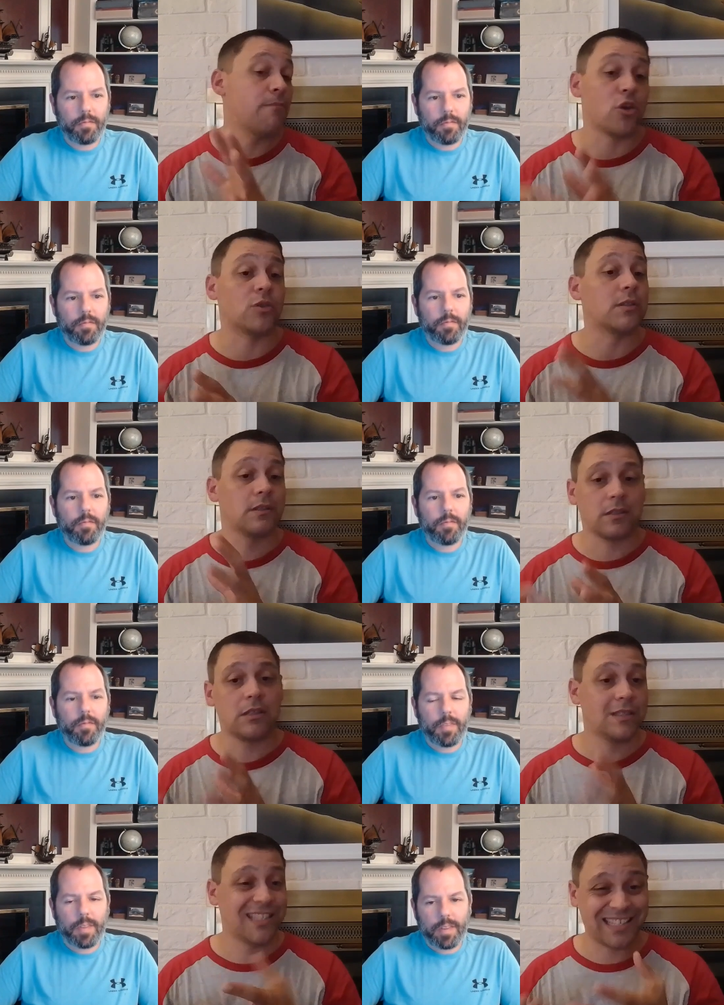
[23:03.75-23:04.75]
Speaker 1: Pitney
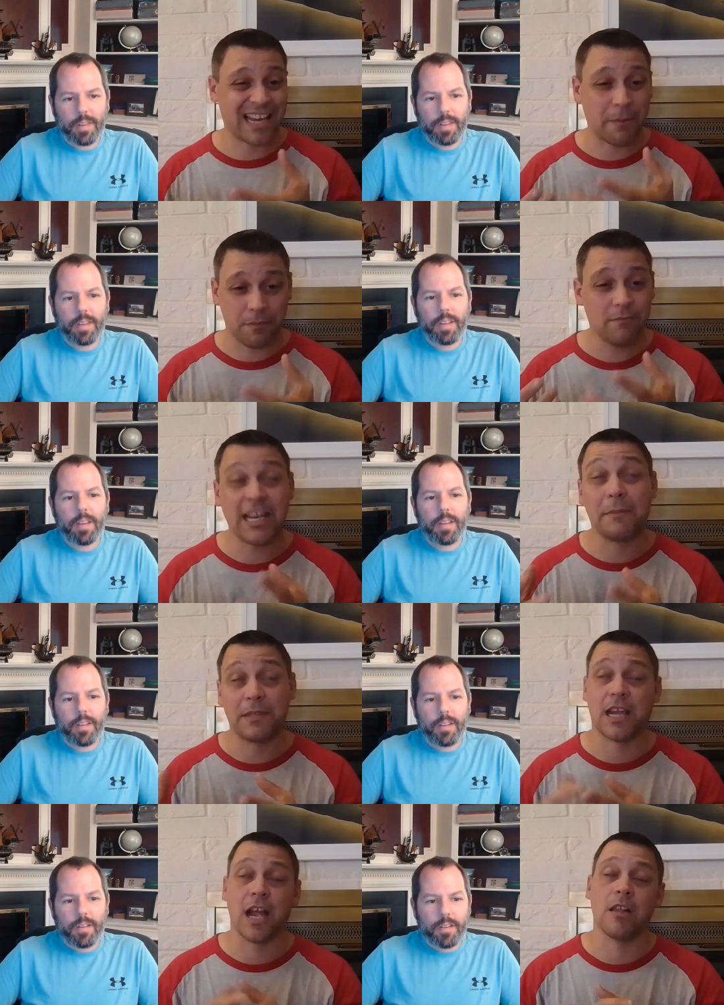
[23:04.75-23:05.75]
Bowes type
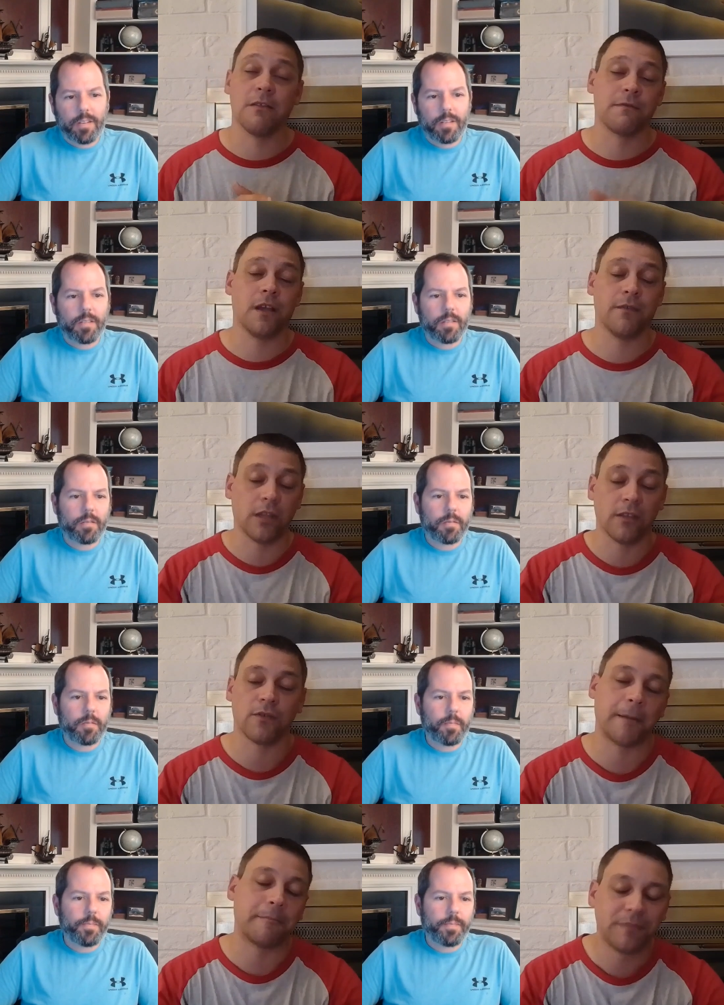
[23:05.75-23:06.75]
type style of, of
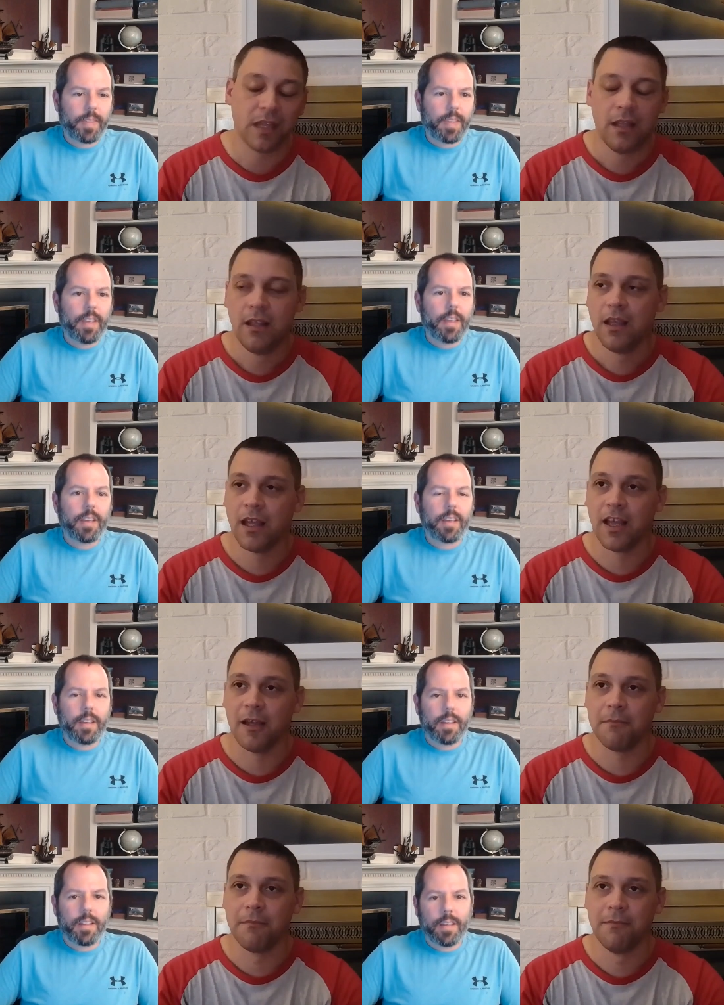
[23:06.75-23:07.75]
delivery.
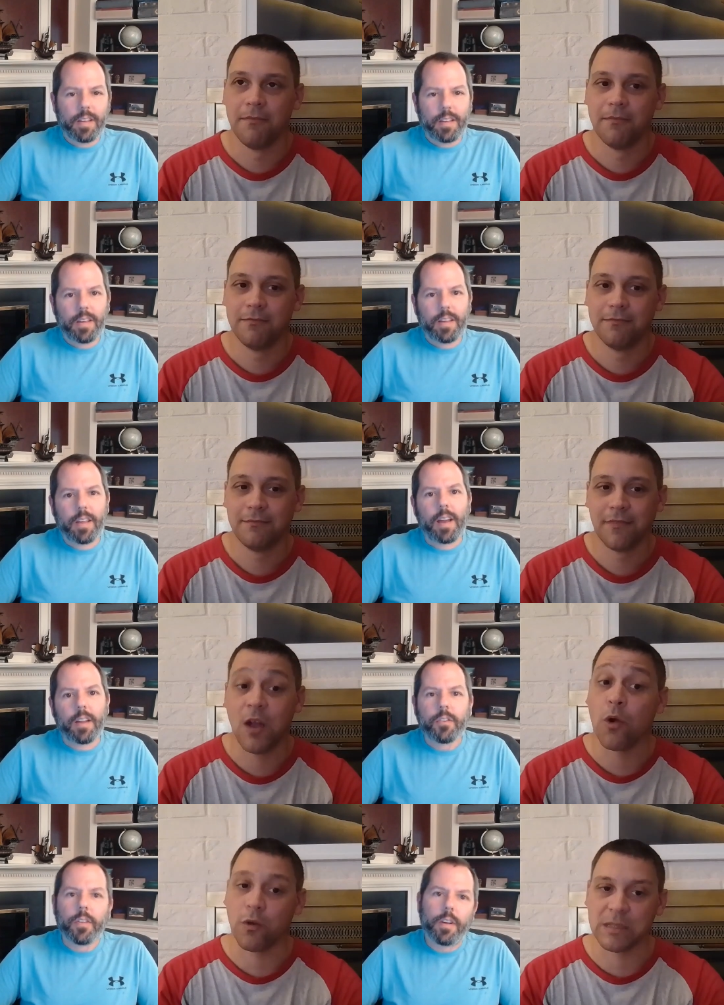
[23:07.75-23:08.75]
Uh,
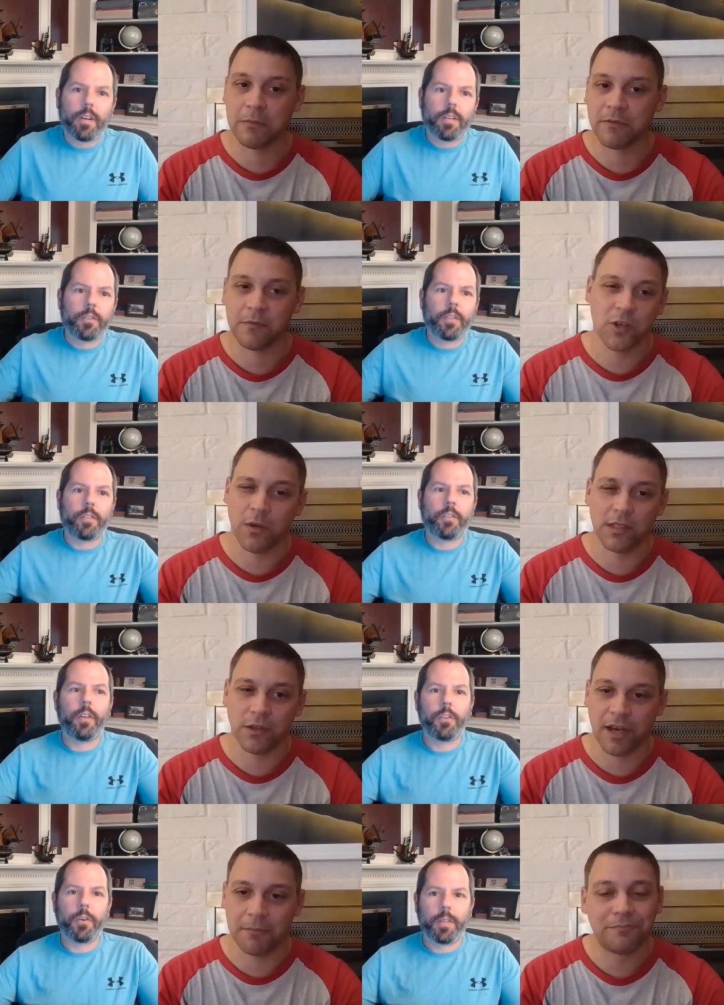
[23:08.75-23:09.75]
so they're so, so,
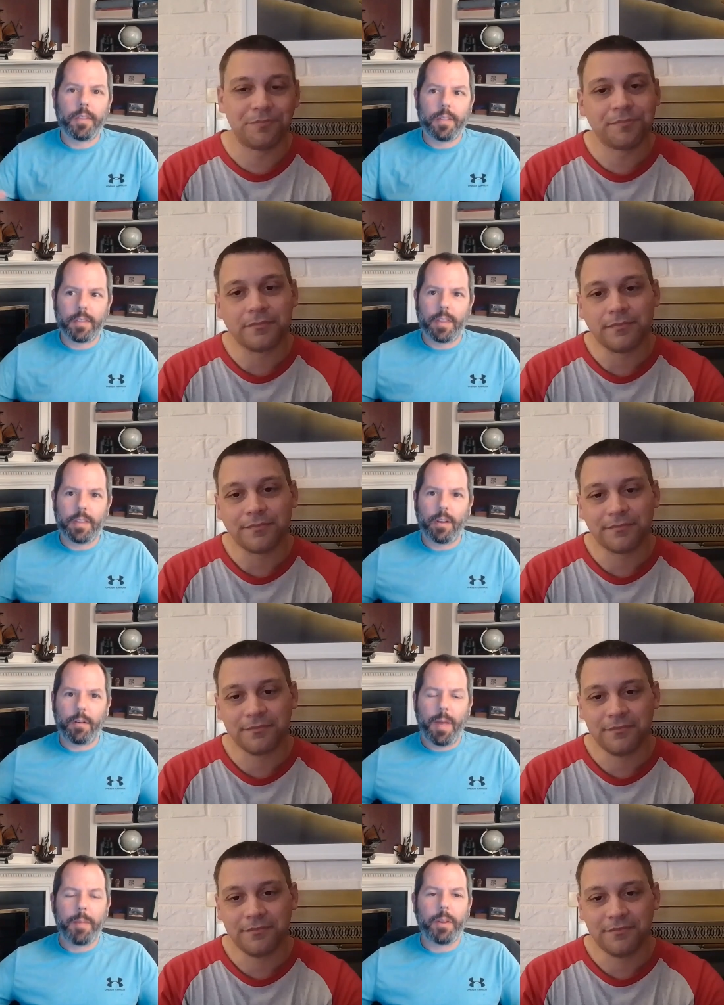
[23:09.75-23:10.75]
they're
Speaker 2: doing
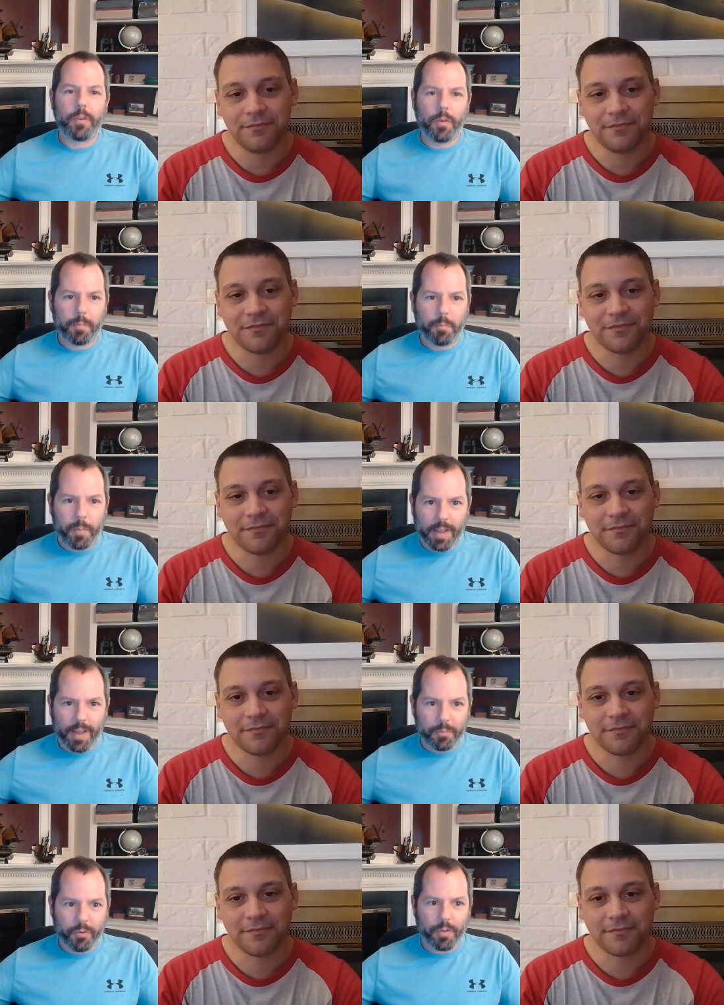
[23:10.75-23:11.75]
they're maybe doing
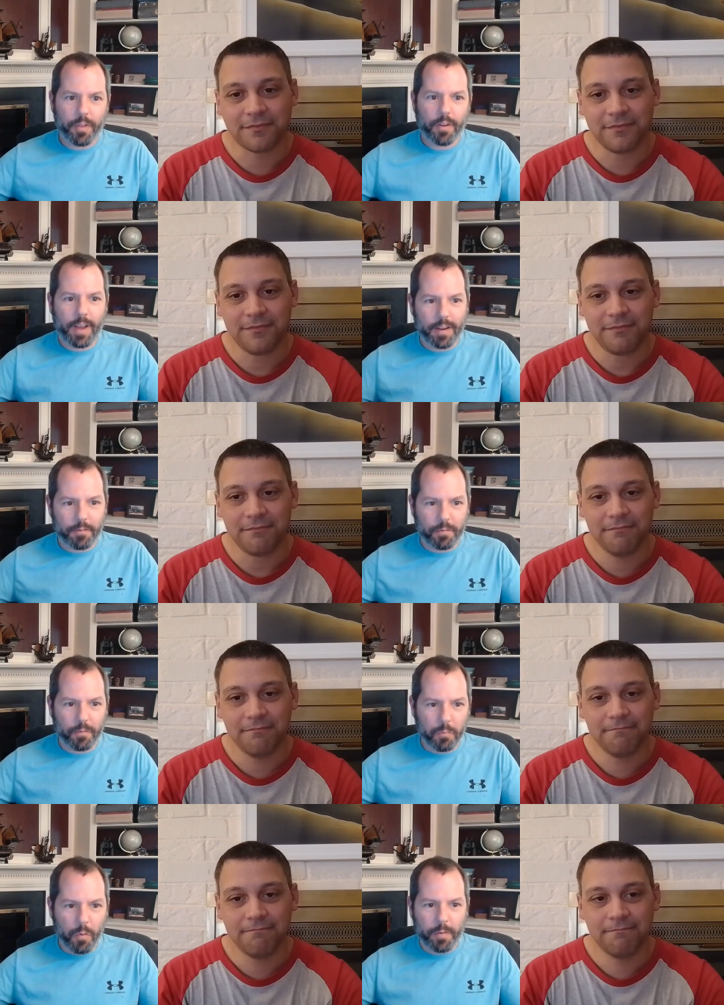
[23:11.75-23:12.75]
pickups or they're kind of
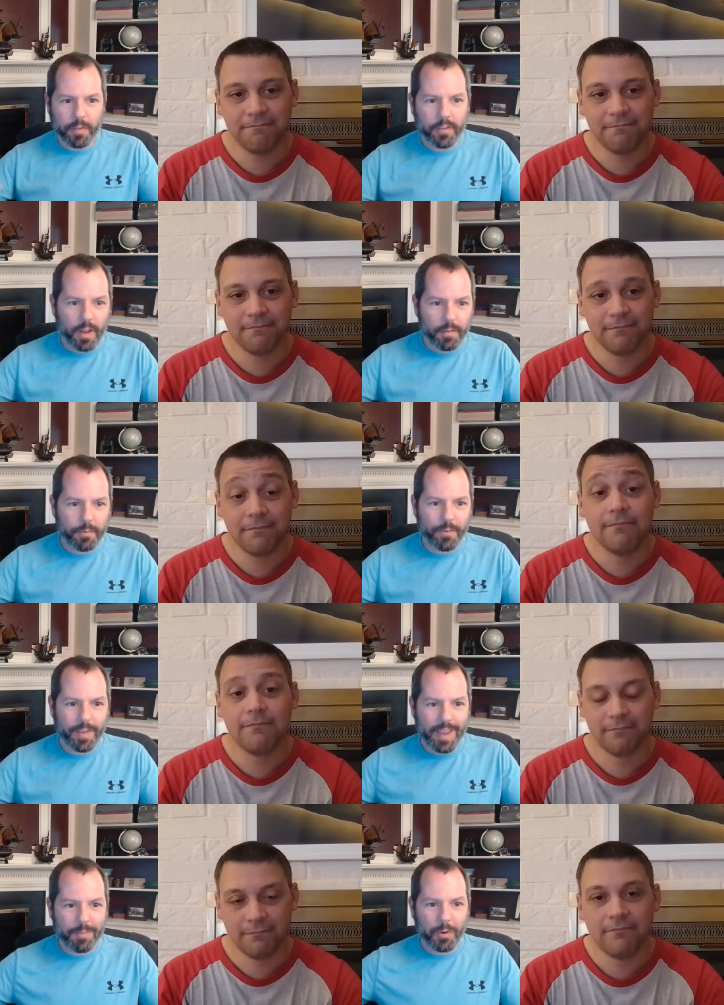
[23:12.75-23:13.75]
moving
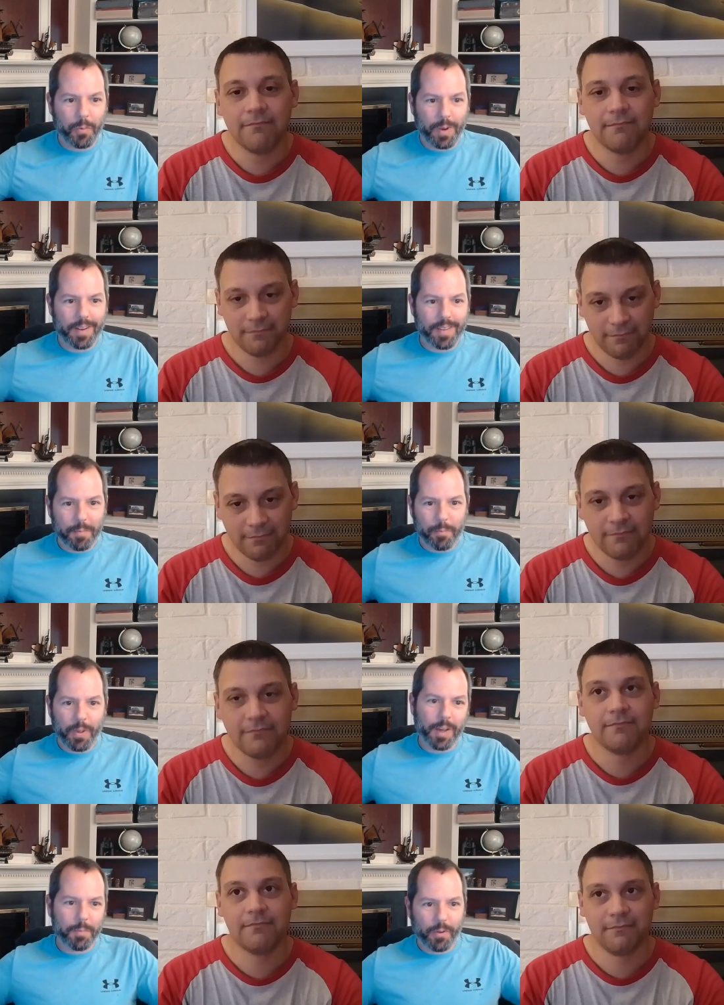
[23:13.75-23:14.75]
stuff in between the
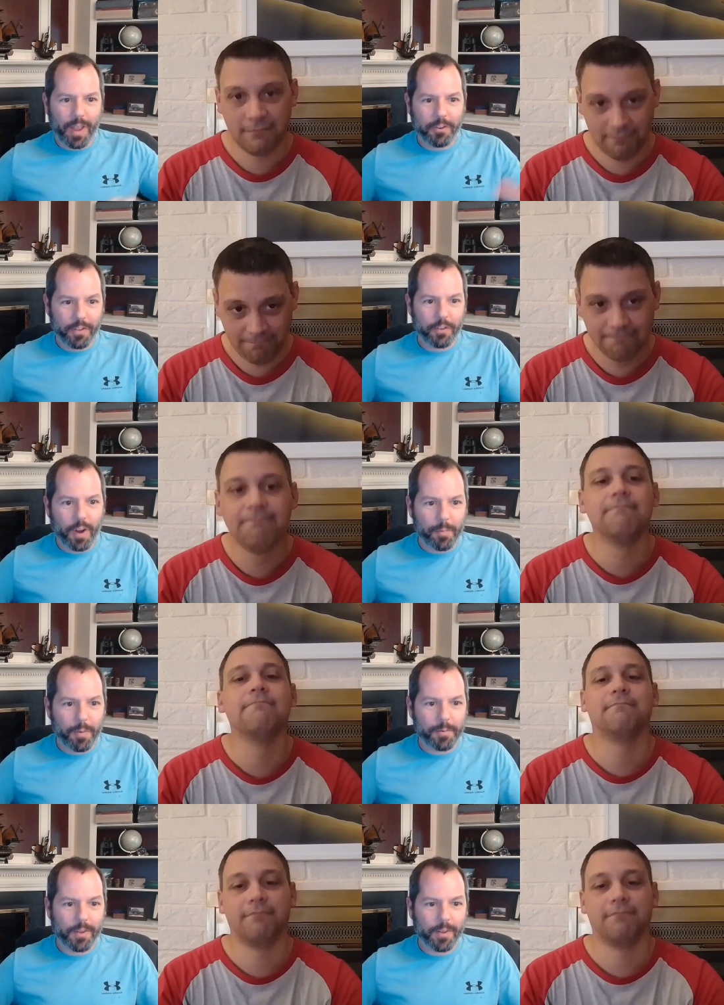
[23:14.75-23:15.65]
pickup location and the drop